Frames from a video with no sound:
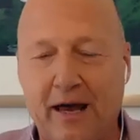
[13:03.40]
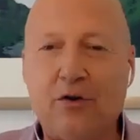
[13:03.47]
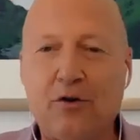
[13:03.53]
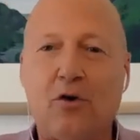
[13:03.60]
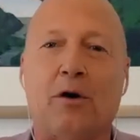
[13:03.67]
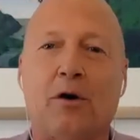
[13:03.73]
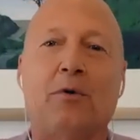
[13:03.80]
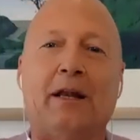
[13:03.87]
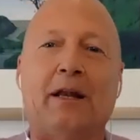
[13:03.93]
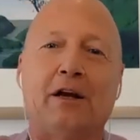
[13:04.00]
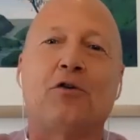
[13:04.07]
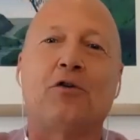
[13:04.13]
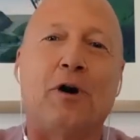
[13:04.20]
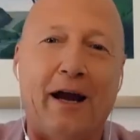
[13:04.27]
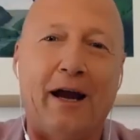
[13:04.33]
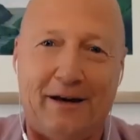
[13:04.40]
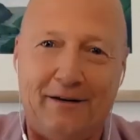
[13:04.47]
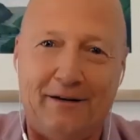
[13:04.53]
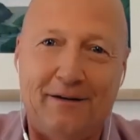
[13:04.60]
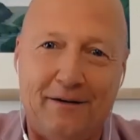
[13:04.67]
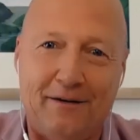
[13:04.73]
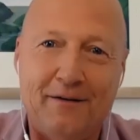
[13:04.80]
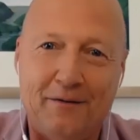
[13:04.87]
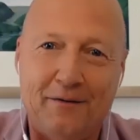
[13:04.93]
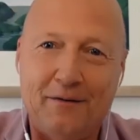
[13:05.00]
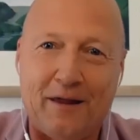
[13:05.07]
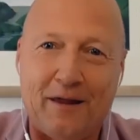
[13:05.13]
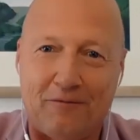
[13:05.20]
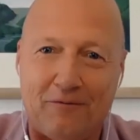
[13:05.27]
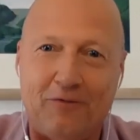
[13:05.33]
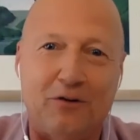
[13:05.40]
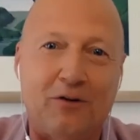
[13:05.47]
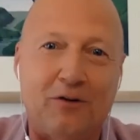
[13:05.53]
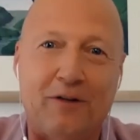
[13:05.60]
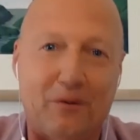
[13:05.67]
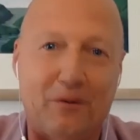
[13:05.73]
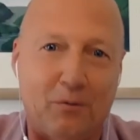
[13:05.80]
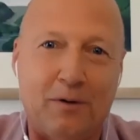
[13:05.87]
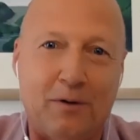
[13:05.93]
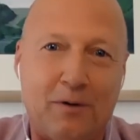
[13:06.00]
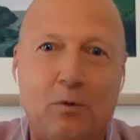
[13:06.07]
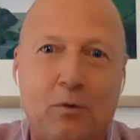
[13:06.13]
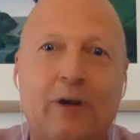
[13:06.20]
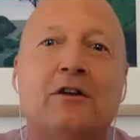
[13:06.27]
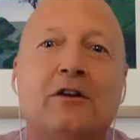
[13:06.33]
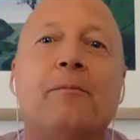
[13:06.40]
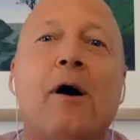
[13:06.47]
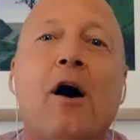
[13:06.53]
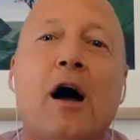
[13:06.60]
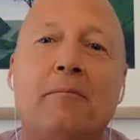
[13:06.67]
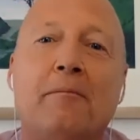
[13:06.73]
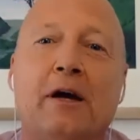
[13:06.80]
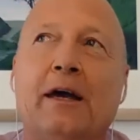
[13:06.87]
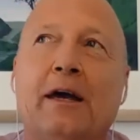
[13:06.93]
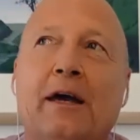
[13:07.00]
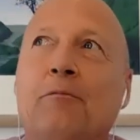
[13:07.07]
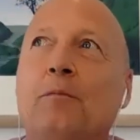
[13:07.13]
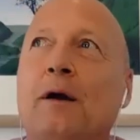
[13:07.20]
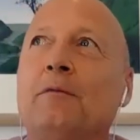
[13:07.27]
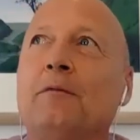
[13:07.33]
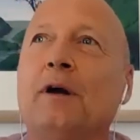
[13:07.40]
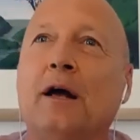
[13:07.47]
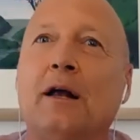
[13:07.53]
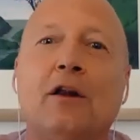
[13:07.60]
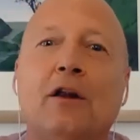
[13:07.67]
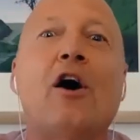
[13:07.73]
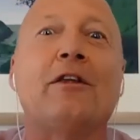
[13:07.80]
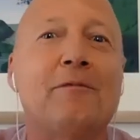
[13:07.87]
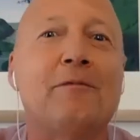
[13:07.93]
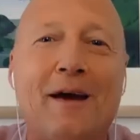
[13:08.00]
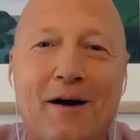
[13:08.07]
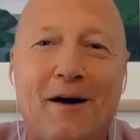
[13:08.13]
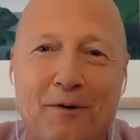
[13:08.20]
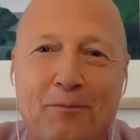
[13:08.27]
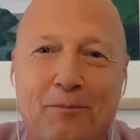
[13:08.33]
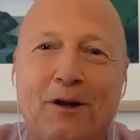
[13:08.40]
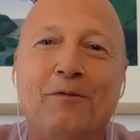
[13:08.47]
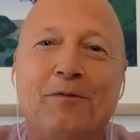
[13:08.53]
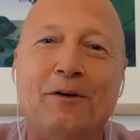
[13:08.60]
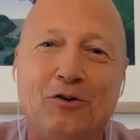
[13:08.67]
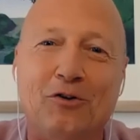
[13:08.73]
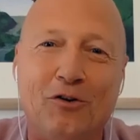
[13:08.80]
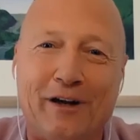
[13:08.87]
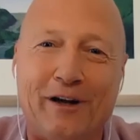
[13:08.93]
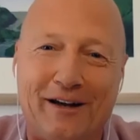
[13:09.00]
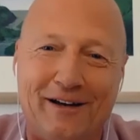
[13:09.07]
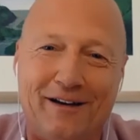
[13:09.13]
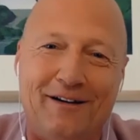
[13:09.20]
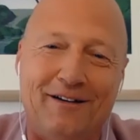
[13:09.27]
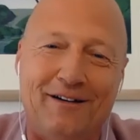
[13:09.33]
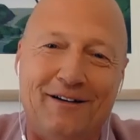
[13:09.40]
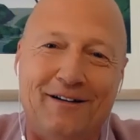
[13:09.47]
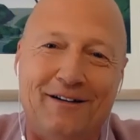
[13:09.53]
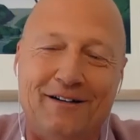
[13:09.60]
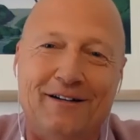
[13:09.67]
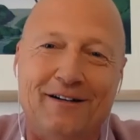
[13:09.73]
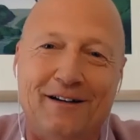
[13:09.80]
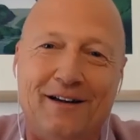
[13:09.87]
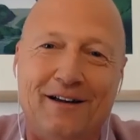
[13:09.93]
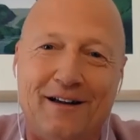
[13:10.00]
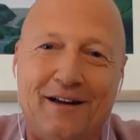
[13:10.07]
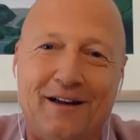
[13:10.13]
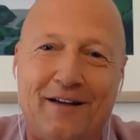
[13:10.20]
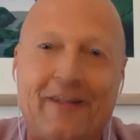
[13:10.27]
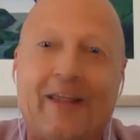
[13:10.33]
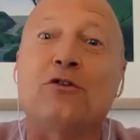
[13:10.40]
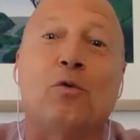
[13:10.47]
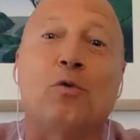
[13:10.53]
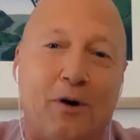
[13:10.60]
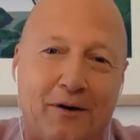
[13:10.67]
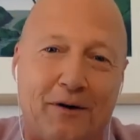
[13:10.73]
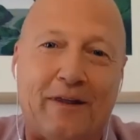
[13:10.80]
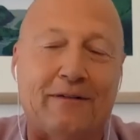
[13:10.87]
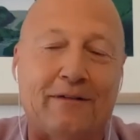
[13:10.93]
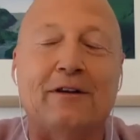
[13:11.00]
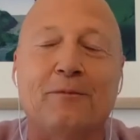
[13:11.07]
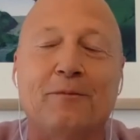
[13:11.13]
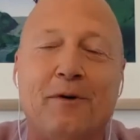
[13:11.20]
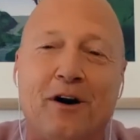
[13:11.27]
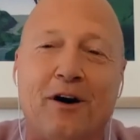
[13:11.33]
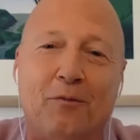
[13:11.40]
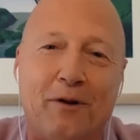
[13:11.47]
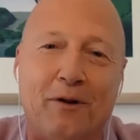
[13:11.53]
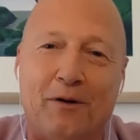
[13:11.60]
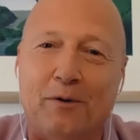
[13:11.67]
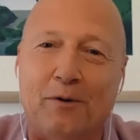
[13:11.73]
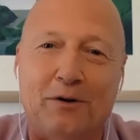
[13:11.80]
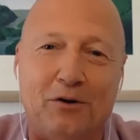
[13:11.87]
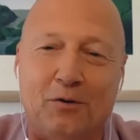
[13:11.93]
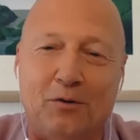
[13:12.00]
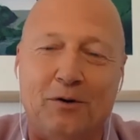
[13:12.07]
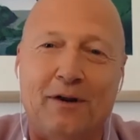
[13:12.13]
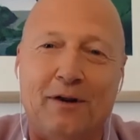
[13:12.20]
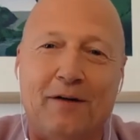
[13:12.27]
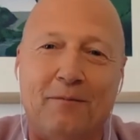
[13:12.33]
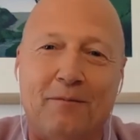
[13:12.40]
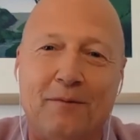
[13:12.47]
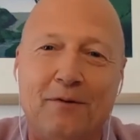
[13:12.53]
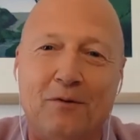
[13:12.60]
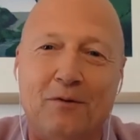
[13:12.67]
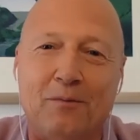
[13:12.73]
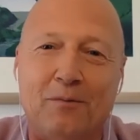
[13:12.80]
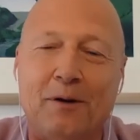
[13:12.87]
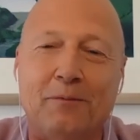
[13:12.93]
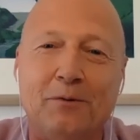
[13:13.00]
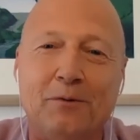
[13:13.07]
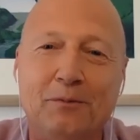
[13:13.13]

do I really create that future that would inspire me? It lights me up. It brings me joy. And that's the work, that's inspiring work that we do with people.